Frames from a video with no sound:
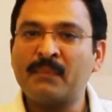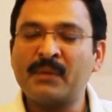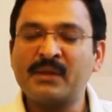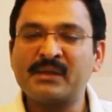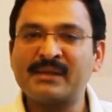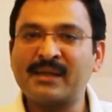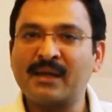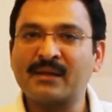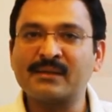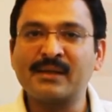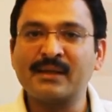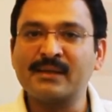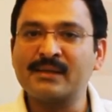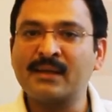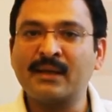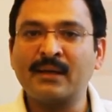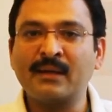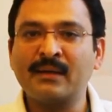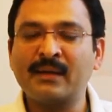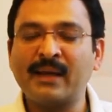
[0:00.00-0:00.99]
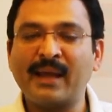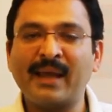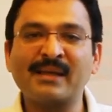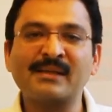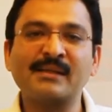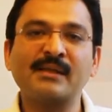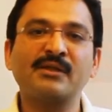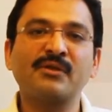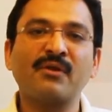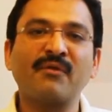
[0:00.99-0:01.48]
success in
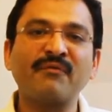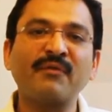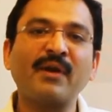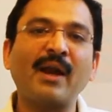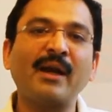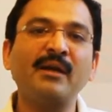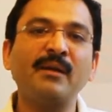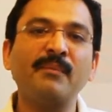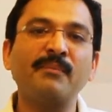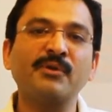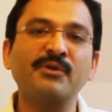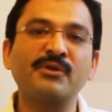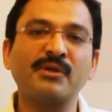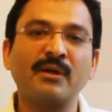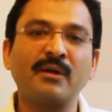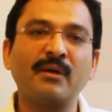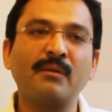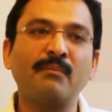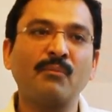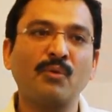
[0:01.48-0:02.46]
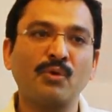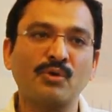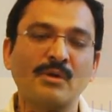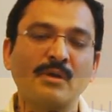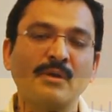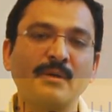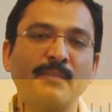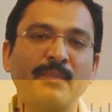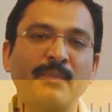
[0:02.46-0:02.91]
excess of 90% in most of the